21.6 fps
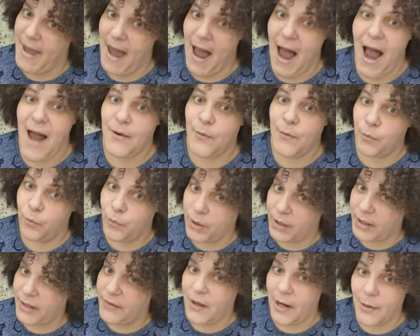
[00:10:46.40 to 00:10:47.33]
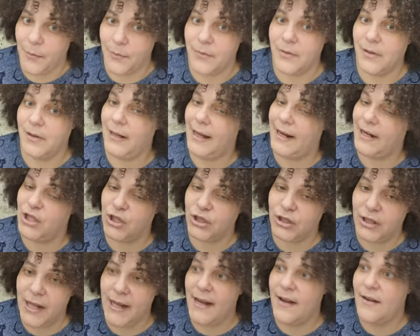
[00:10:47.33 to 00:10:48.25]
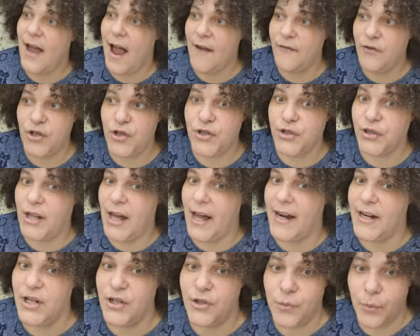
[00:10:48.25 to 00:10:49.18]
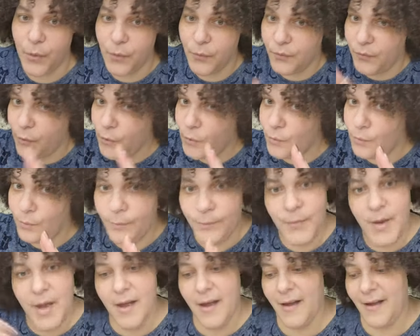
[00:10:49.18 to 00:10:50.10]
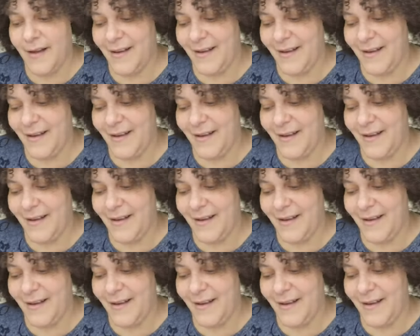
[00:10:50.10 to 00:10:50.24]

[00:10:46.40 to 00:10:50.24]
I really thought it like July after July just went boom.